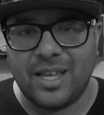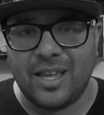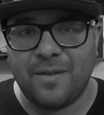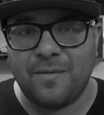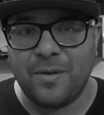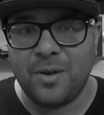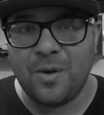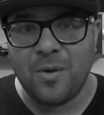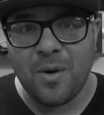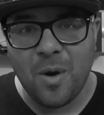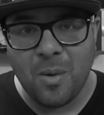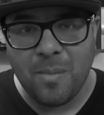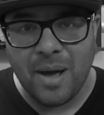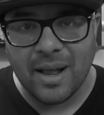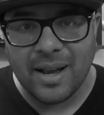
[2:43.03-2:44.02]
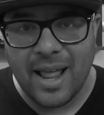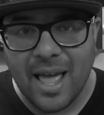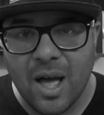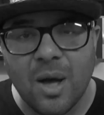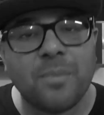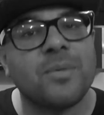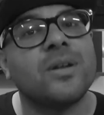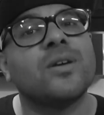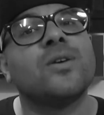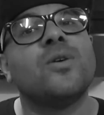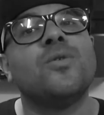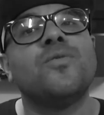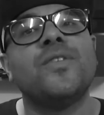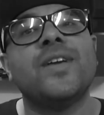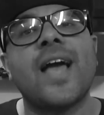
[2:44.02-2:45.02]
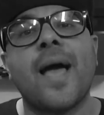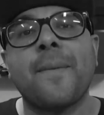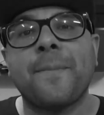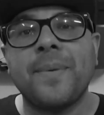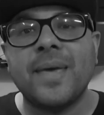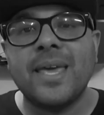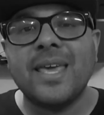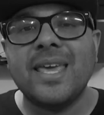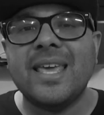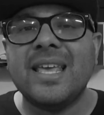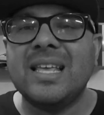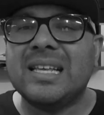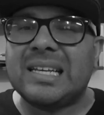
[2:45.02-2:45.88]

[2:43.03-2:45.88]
If you don't know by now, I'm gonna go VIP-ish